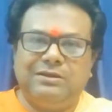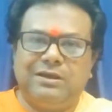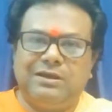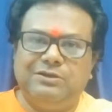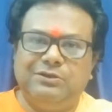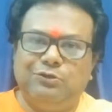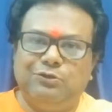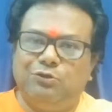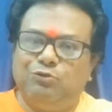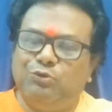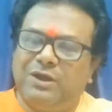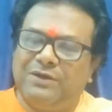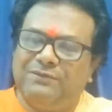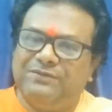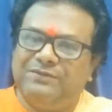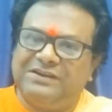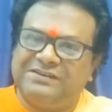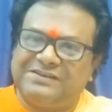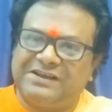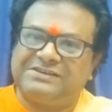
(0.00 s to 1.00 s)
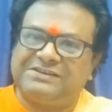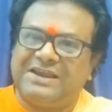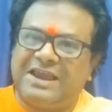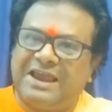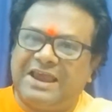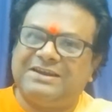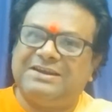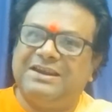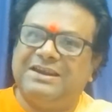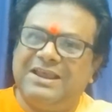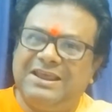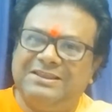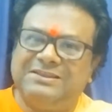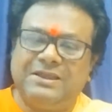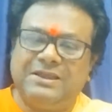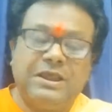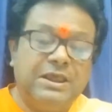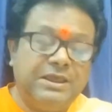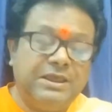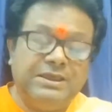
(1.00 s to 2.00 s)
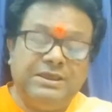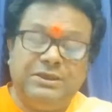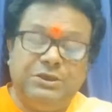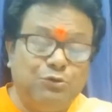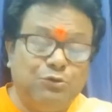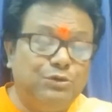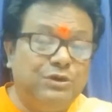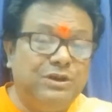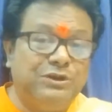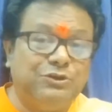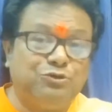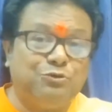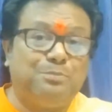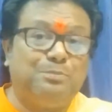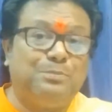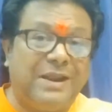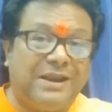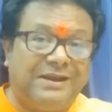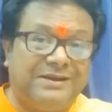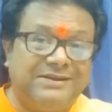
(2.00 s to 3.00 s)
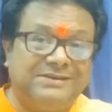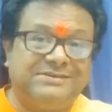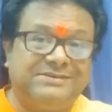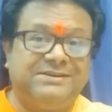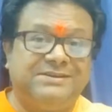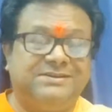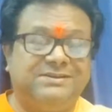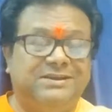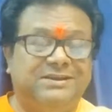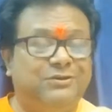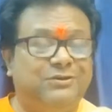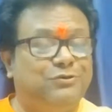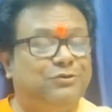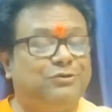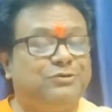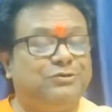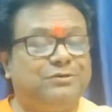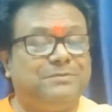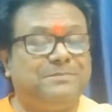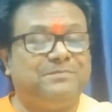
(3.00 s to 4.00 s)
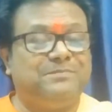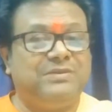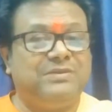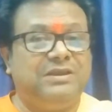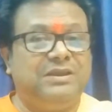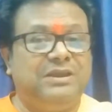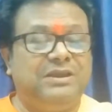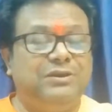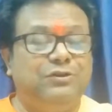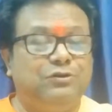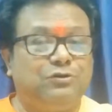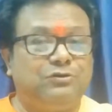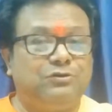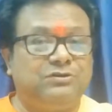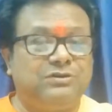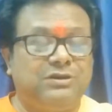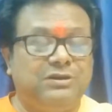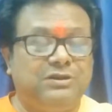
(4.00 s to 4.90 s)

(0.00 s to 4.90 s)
We have discussed at length. You need to practice it in your in your